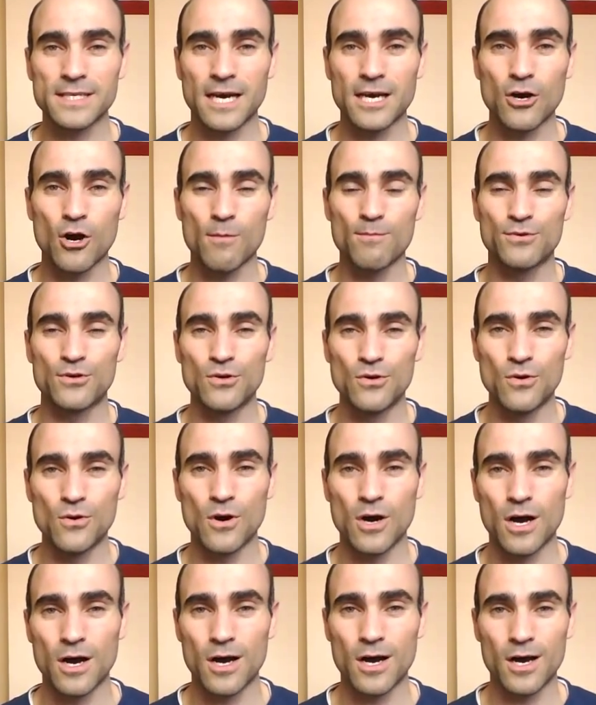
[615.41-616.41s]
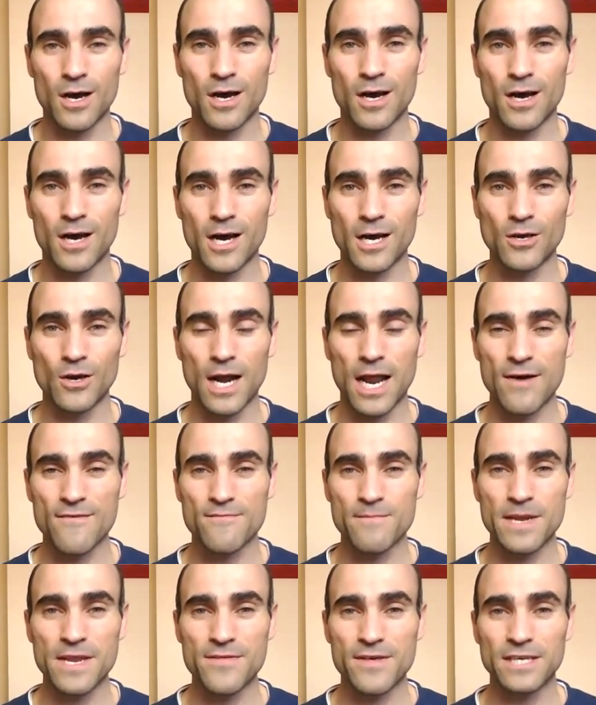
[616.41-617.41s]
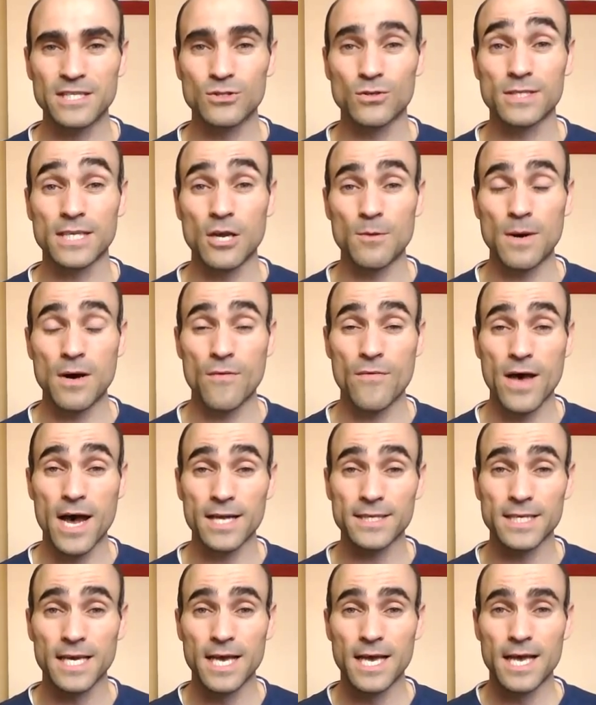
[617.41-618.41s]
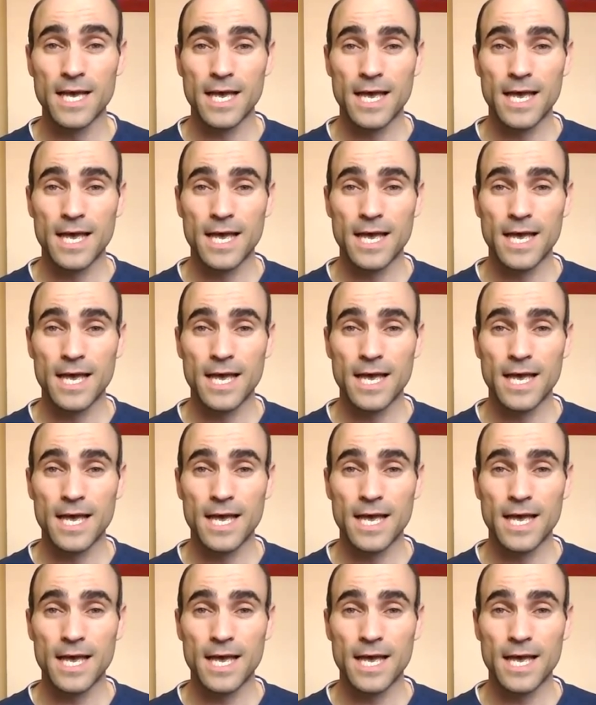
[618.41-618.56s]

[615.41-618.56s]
I hope you have many things to say about that,